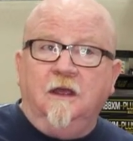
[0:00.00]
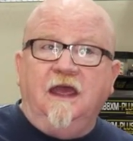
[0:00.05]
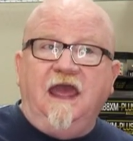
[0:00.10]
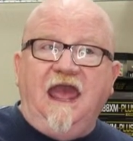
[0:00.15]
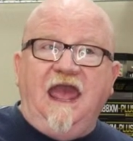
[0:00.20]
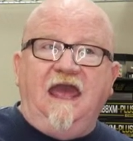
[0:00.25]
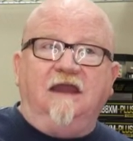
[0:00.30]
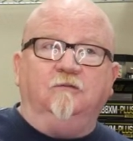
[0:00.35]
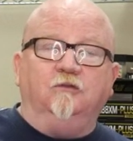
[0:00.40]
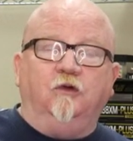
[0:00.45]

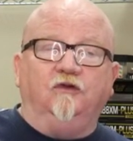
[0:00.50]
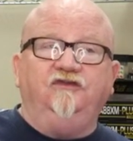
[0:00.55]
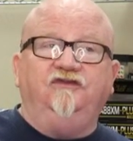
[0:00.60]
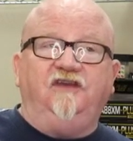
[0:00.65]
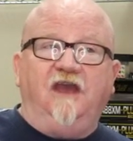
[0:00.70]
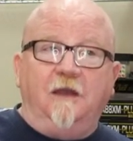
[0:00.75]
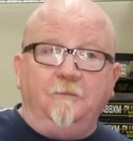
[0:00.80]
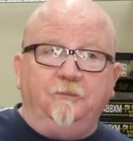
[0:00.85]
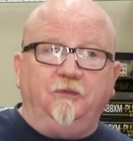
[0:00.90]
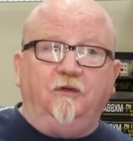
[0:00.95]
and will
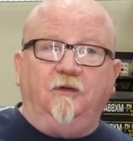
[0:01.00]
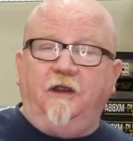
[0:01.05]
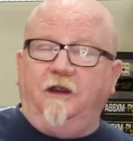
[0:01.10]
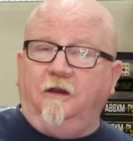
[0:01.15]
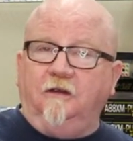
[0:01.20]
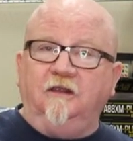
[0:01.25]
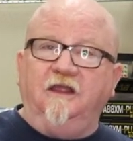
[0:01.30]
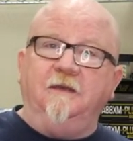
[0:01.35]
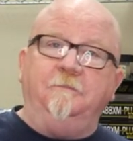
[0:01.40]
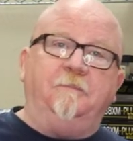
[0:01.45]

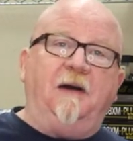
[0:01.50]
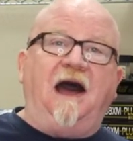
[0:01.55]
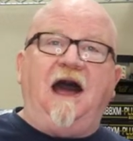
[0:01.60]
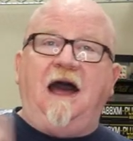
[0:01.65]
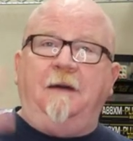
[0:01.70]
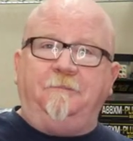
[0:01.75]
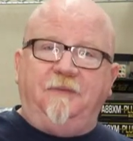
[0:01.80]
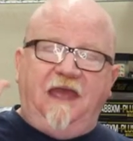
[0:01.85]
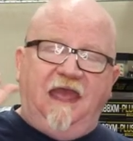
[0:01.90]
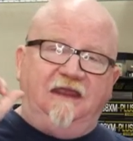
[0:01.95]
temporarily
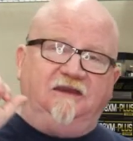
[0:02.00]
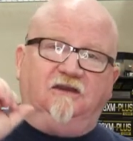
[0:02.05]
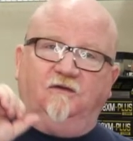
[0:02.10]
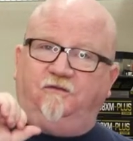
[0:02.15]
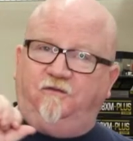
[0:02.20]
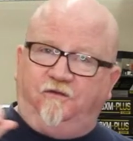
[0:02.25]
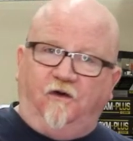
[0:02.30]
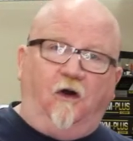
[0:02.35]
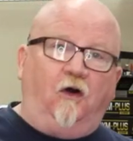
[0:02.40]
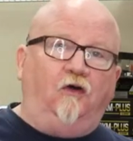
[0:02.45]
pop a
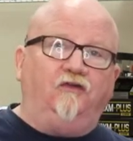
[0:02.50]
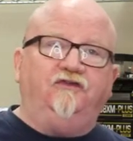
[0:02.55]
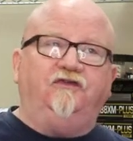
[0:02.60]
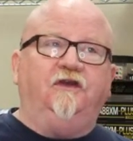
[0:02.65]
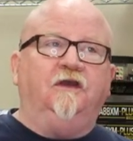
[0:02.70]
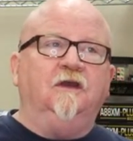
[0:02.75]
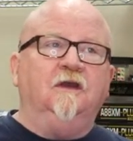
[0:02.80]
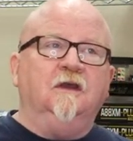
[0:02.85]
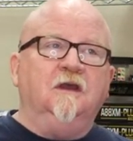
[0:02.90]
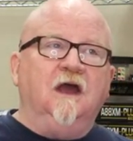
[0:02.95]
default
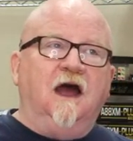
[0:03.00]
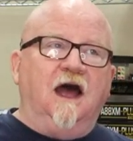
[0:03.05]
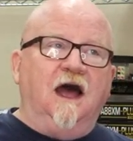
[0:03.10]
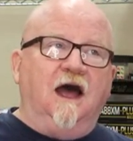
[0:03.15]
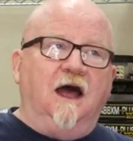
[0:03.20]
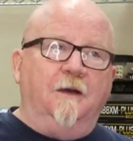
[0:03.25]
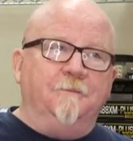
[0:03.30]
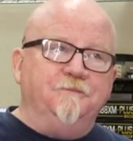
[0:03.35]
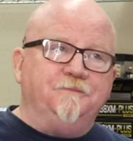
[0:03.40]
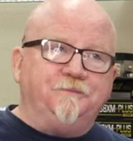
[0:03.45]

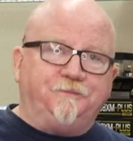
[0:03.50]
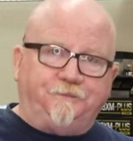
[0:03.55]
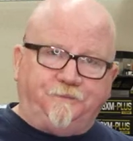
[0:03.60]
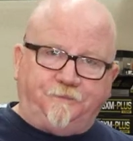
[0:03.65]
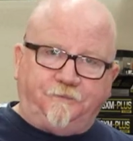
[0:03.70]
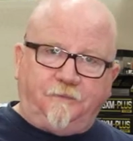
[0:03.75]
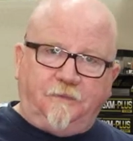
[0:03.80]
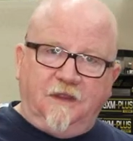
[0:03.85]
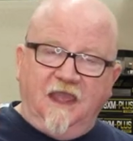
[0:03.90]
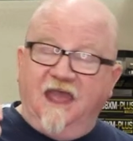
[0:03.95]
um,
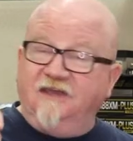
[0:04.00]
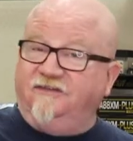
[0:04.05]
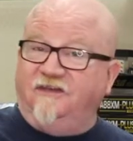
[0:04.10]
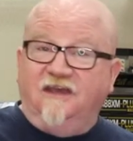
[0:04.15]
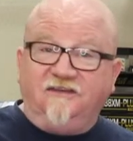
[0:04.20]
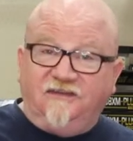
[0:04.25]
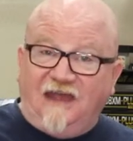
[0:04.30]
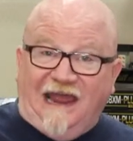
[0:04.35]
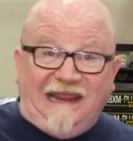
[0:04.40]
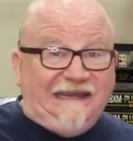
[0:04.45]

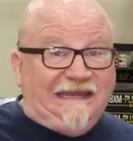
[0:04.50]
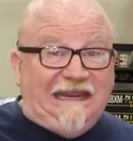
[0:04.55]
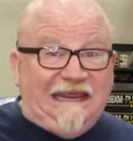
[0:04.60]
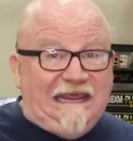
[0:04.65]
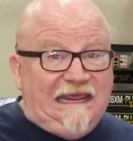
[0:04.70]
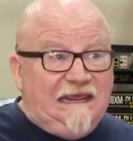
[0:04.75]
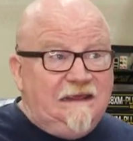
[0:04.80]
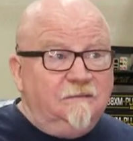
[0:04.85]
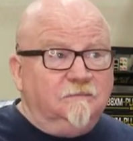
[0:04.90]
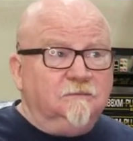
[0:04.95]

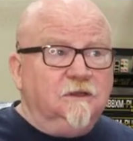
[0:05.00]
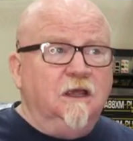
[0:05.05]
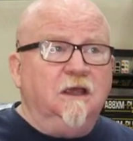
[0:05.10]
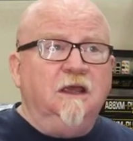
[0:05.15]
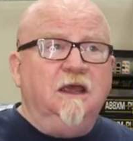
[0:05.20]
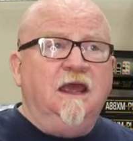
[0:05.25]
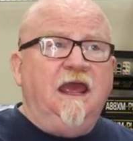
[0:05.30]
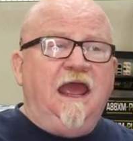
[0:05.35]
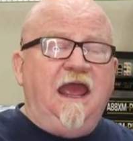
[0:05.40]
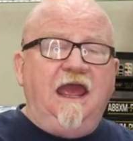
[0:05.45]
SSID.
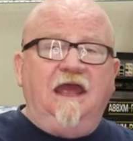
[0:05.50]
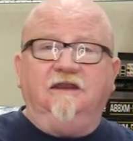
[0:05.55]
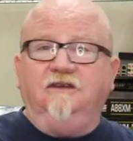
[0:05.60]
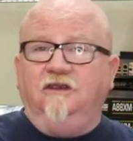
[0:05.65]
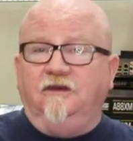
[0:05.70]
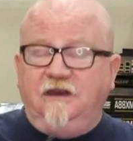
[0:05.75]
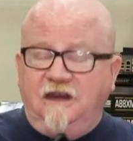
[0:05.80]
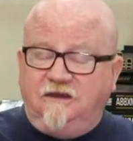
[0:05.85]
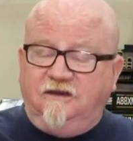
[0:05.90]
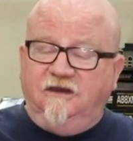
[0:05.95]
And
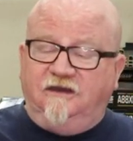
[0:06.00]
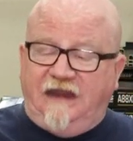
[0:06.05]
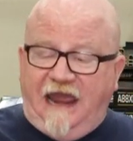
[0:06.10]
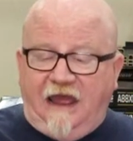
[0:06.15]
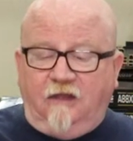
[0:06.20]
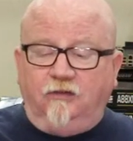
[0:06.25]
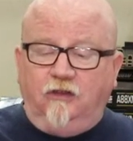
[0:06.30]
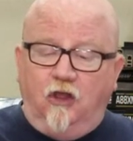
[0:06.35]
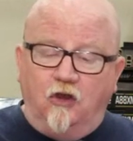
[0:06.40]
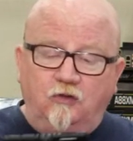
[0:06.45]
you need to
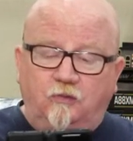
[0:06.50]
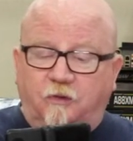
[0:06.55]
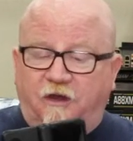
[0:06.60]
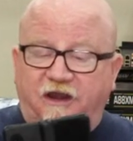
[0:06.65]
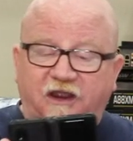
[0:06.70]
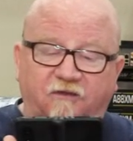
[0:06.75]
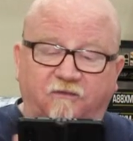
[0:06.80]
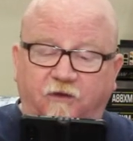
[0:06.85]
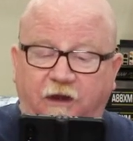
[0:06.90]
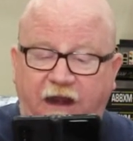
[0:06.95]
download
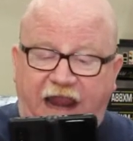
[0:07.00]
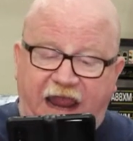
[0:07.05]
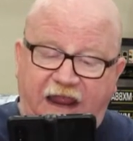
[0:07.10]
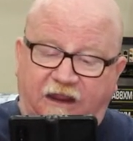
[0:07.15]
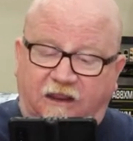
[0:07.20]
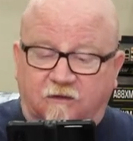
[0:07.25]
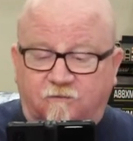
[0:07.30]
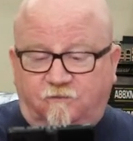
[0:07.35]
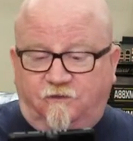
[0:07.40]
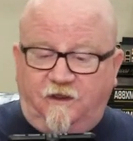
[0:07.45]
whatever
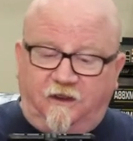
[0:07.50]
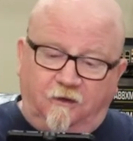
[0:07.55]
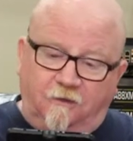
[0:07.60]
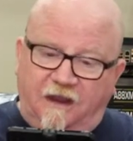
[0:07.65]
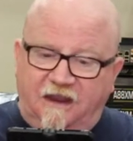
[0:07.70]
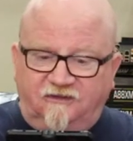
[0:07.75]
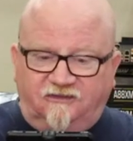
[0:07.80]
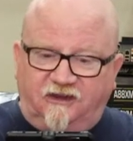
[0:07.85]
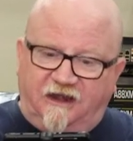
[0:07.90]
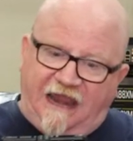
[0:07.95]

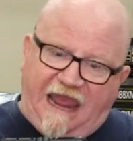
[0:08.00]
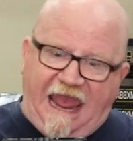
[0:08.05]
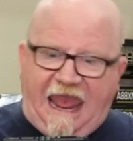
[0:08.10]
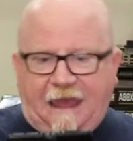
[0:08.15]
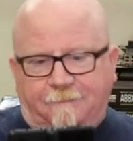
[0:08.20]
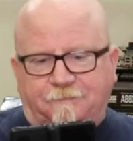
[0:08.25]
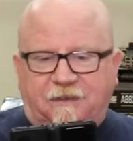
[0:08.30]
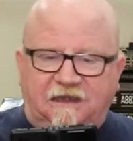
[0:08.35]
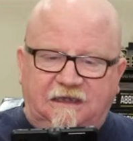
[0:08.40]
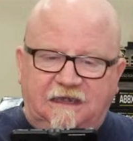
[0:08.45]
configuration
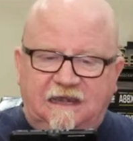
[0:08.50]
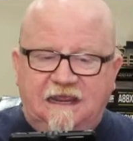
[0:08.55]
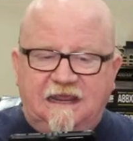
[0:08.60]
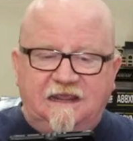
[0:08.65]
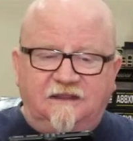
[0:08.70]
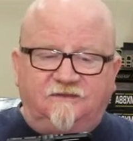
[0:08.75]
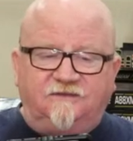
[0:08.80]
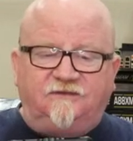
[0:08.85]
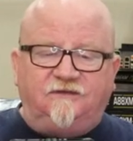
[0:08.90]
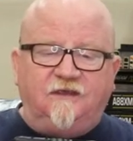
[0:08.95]
app it
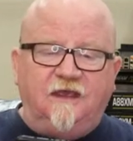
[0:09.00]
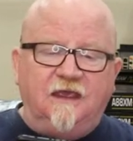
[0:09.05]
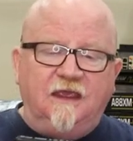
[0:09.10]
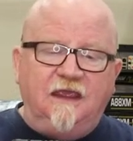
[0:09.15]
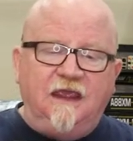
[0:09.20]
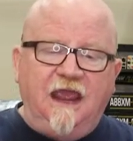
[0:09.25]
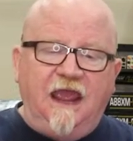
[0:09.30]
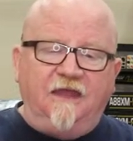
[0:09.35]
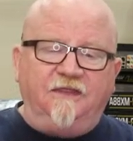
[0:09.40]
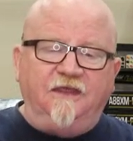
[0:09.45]
needs
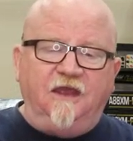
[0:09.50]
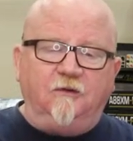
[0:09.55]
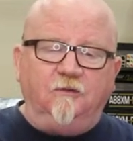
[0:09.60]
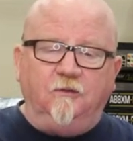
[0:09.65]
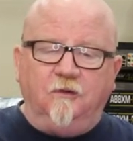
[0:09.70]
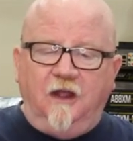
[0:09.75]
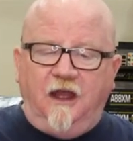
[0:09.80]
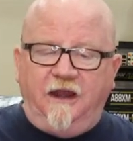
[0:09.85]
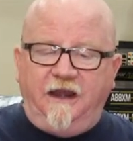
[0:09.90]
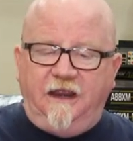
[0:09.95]
and then
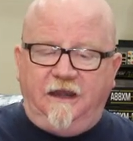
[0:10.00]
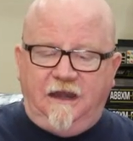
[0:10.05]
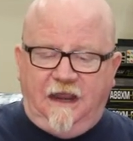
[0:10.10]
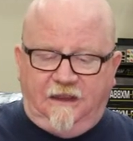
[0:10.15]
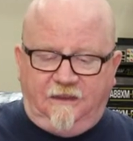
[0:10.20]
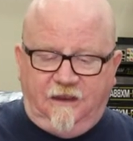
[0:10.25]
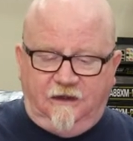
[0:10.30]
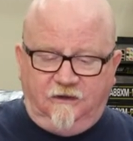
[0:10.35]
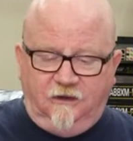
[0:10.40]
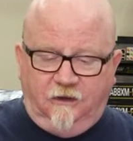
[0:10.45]
run it,
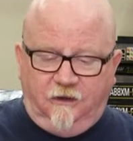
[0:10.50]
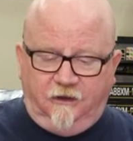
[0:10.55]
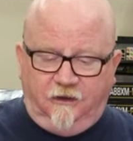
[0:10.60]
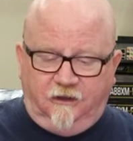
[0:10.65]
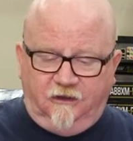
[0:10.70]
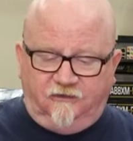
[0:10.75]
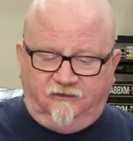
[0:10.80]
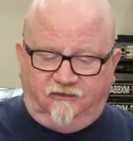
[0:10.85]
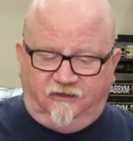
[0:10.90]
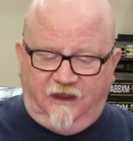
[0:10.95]
and then you're in
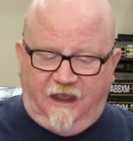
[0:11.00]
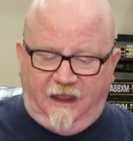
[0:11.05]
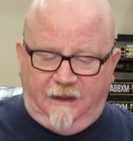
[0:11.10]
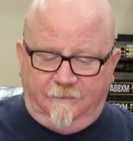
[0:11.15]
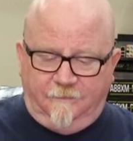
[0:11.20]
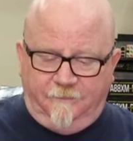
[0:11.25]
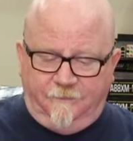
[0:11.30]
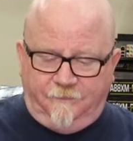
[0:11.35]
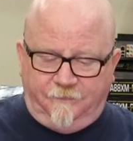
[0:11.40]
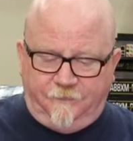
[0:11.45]
good
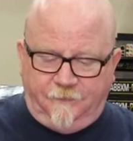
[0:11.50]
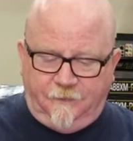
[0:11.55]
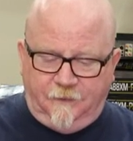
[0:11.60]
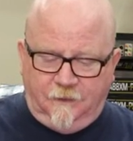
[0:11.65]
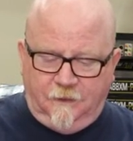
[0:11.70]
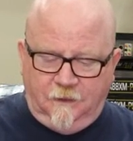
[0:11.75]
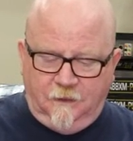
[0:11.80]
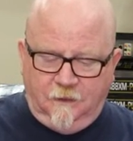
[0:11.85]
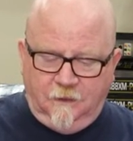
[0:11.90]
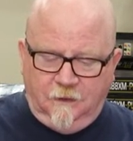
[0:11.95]
shape.
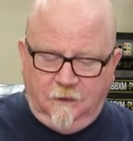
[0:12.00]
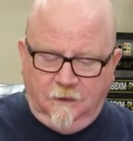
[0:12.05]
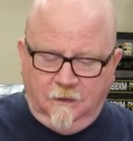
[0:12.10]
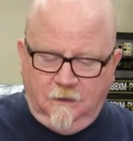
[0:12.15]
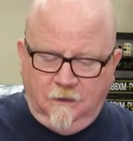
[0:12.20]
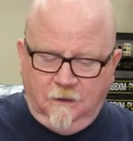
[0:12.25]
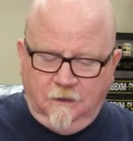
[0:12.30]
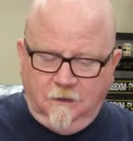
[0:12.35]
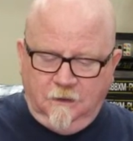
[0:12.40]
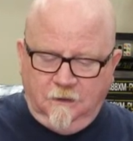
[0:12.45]

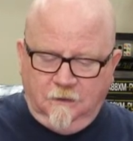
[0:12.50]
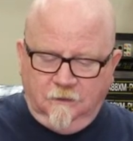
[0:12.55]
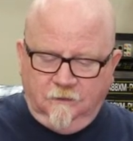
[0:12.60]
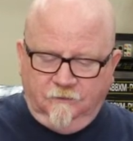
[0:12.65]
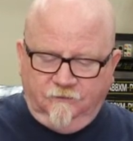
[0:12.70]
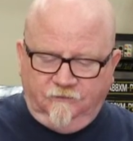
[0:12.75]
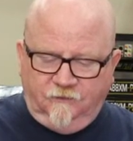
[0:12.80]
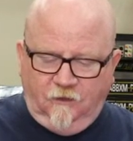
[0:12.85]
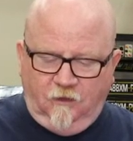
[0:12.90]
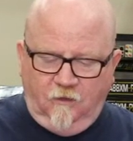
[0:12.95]

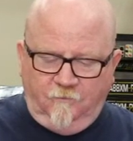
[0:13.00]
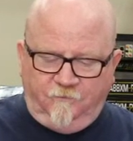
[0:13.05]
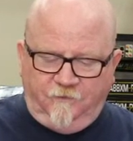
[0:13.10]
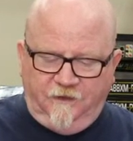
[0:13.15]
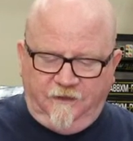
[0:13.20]
So hopefully